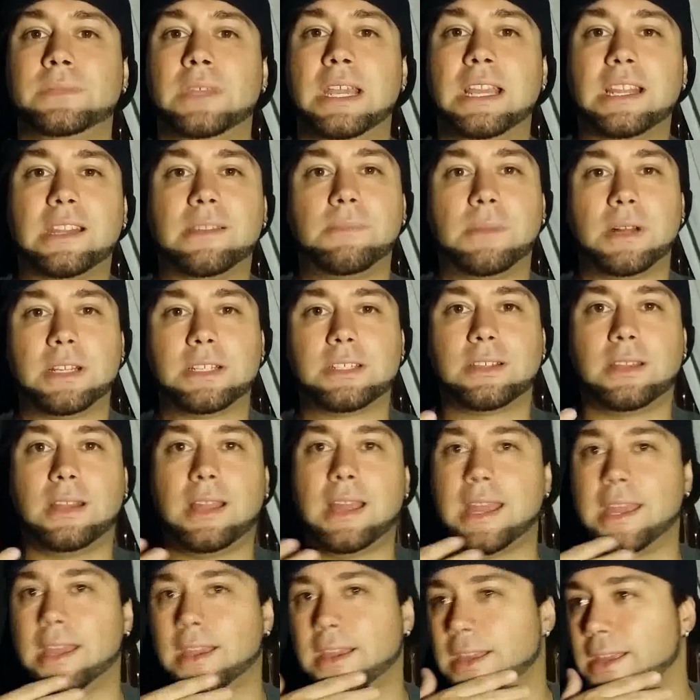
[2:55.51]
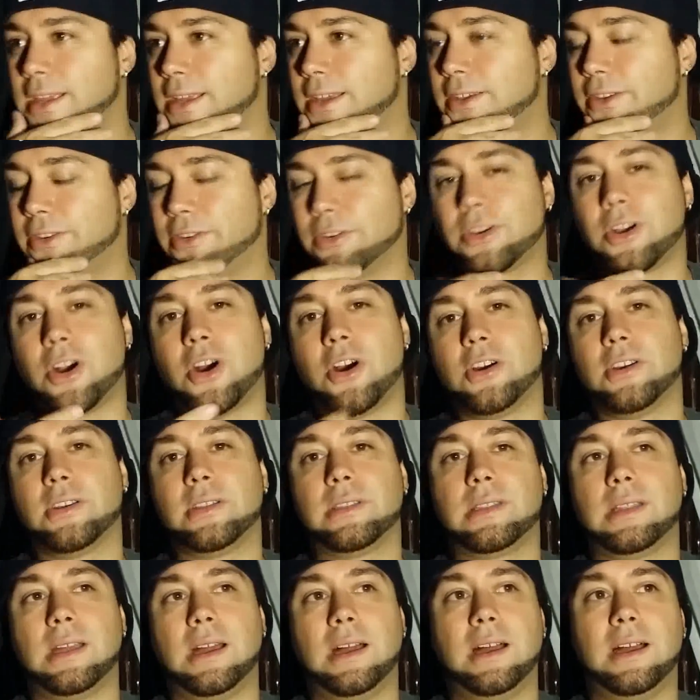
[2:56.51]
It's much like your
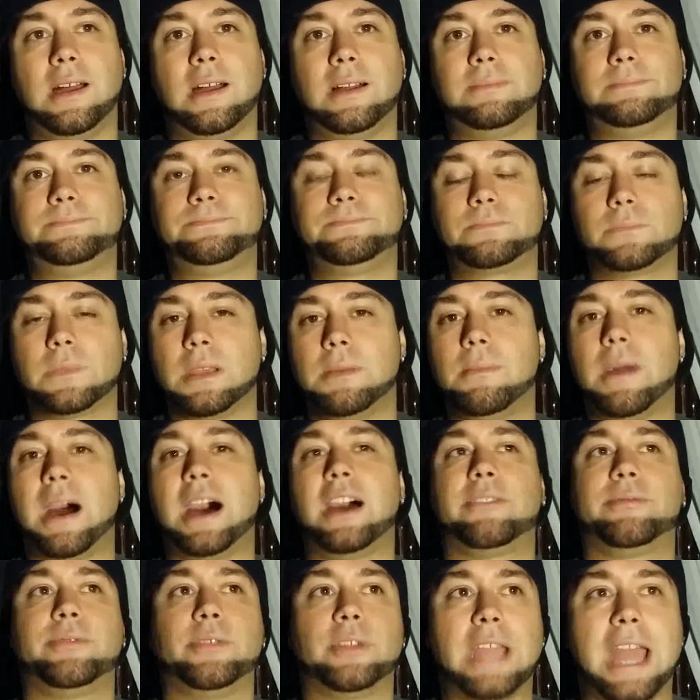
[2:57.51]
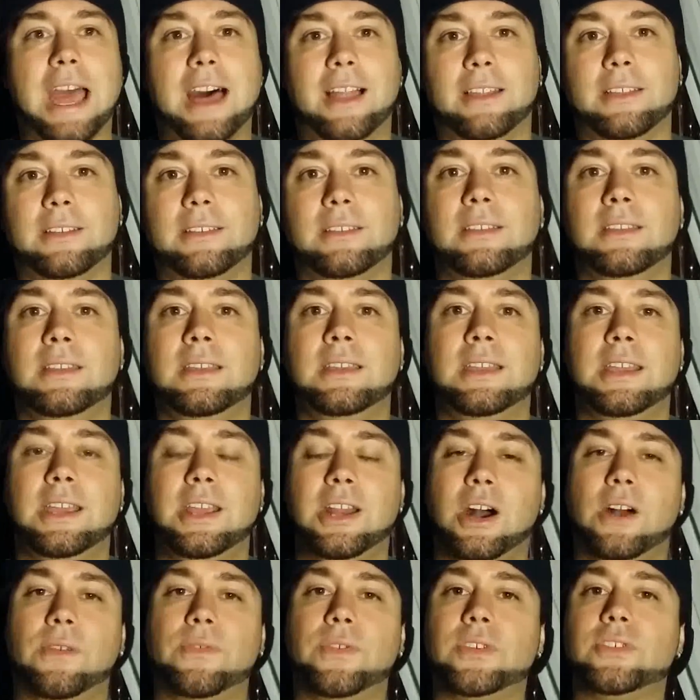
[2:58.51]
car's miles per gallon.
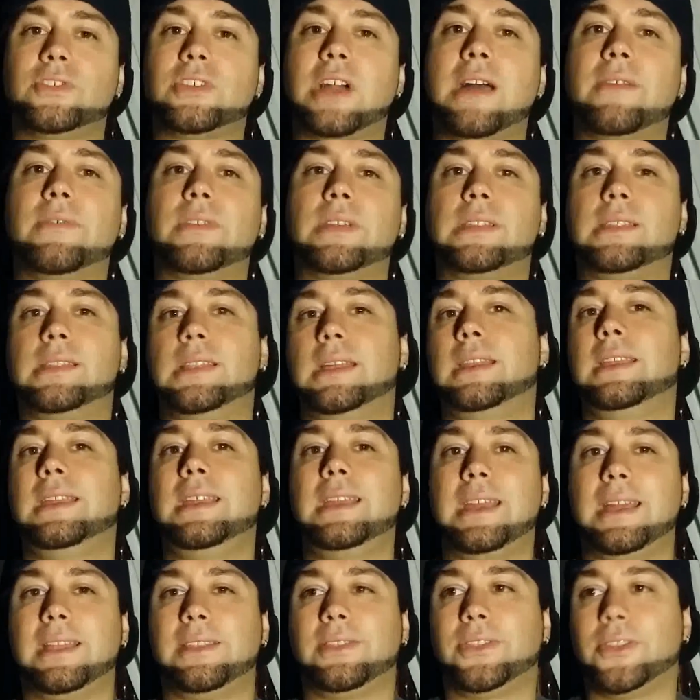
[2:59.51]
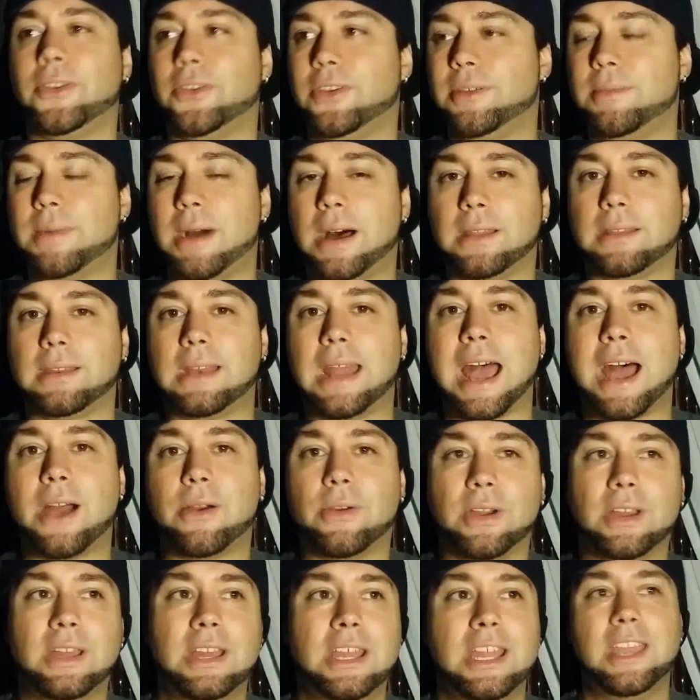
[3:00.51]
You know, if you're driving city at 30 miles an
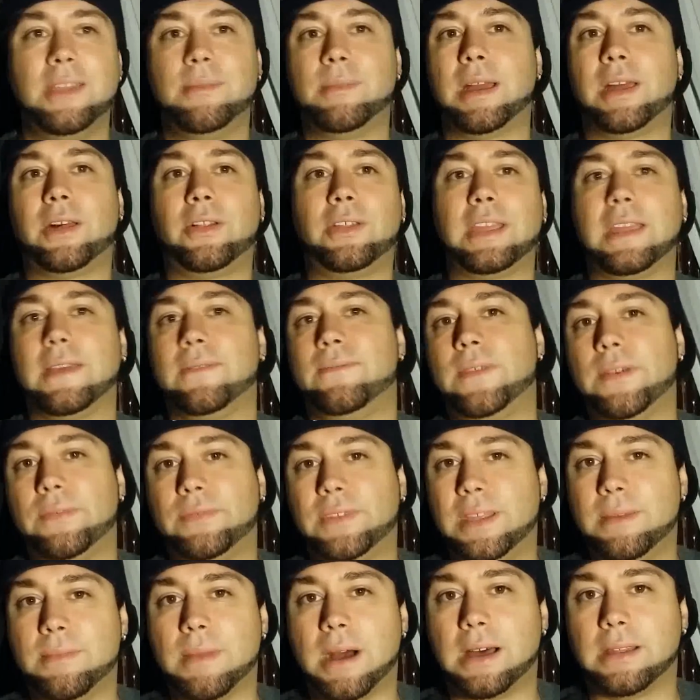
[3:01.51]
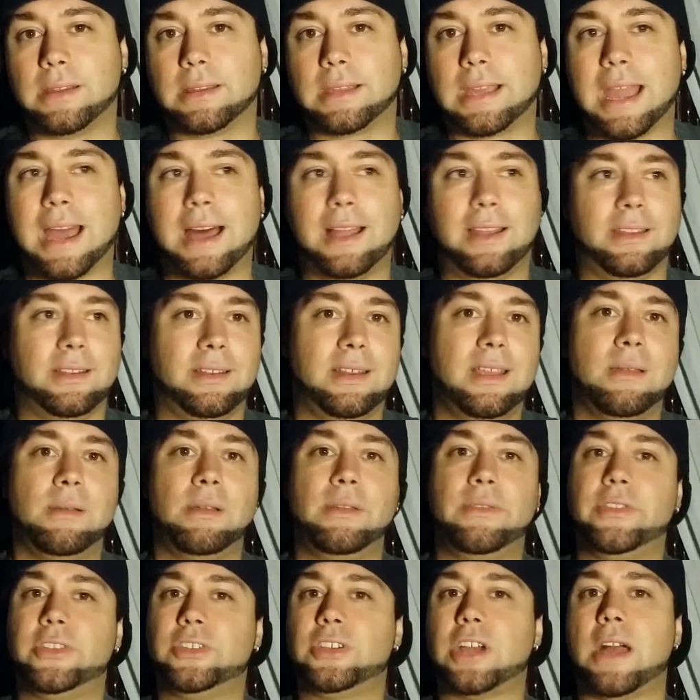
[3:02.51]
hour, you may only get 15 miles a gallon.
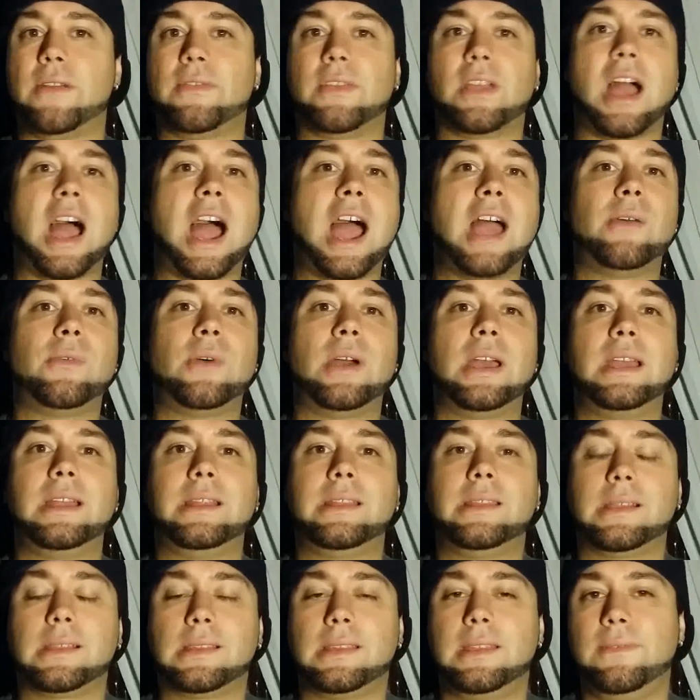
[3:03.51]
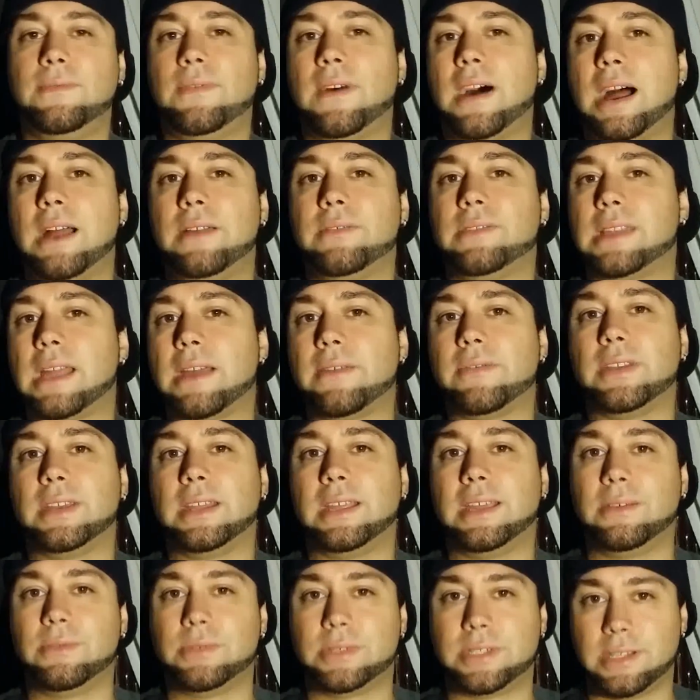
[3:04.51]
If you're driving highway at 65,
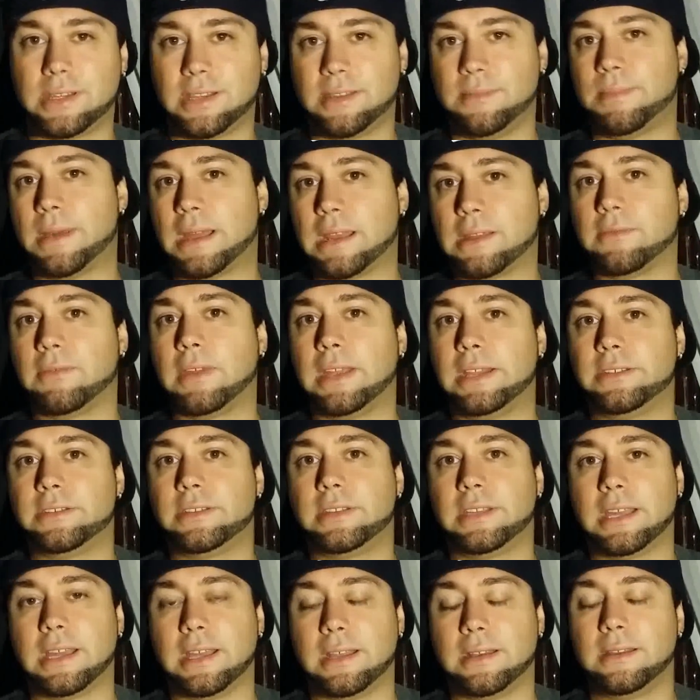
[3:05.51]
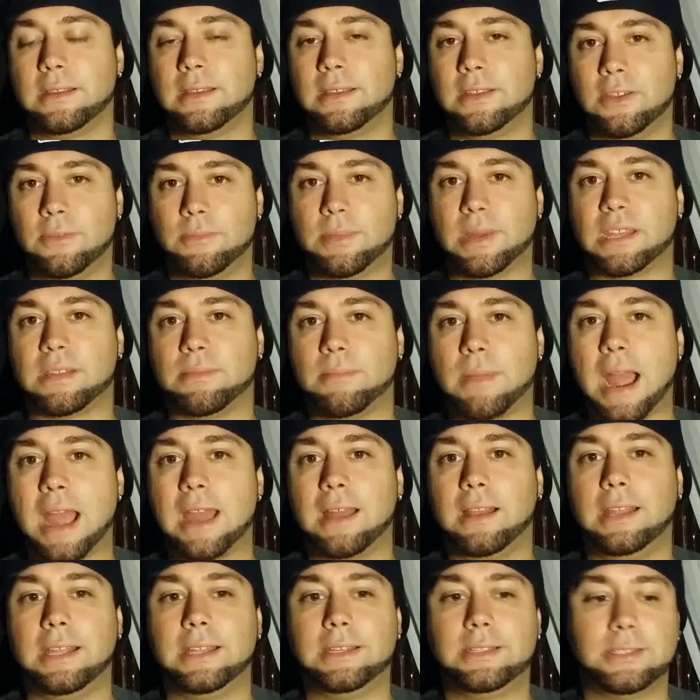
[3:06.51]
70, which is the best range to get your best
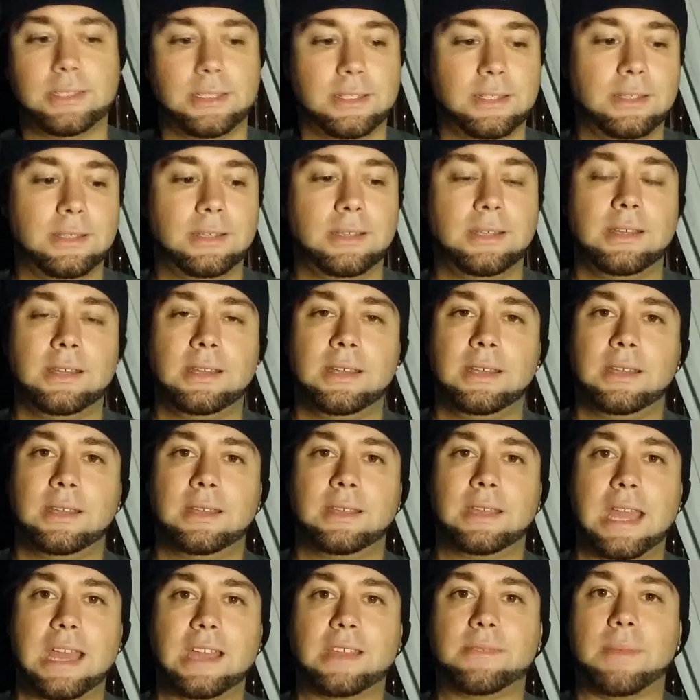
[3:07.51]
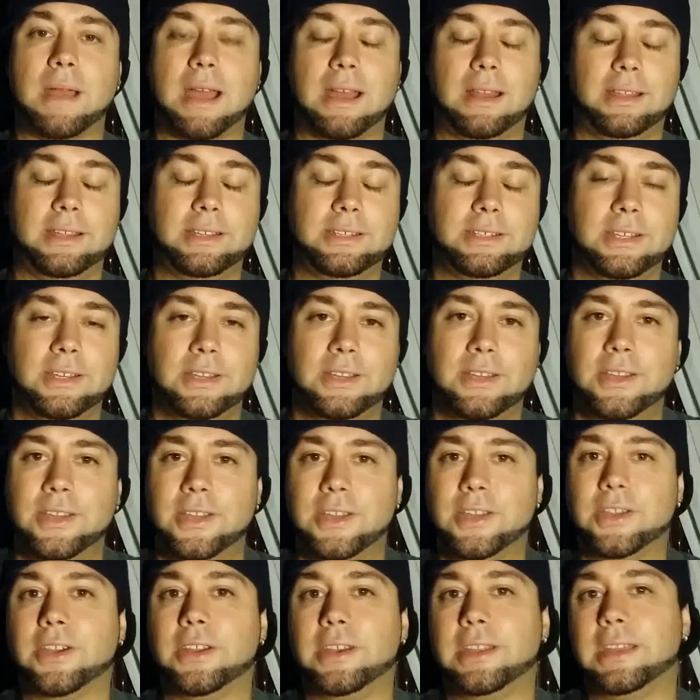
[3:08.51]
mileage, gas mileage,
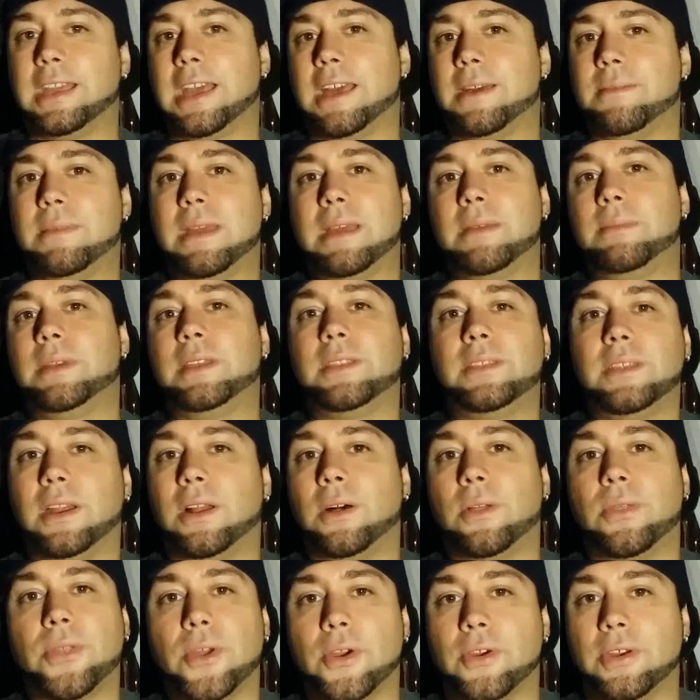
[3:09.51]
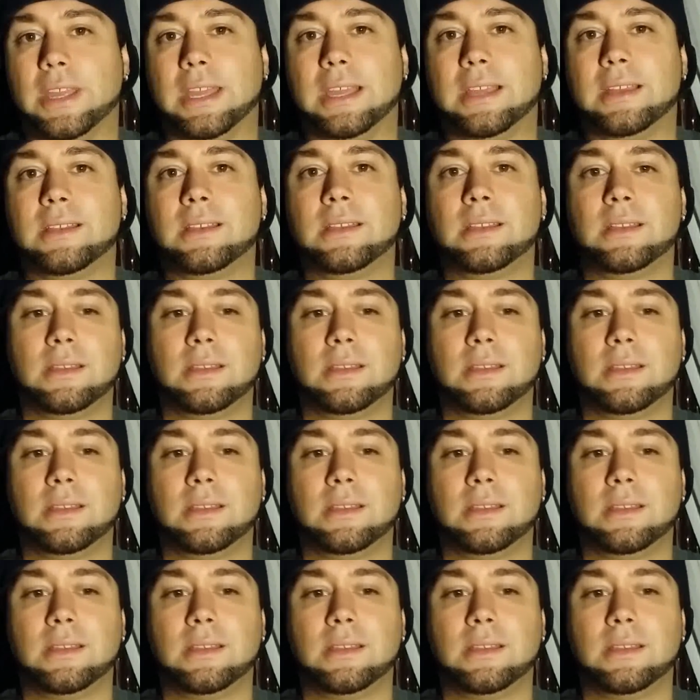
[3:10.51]
you're going to get maybe, 30.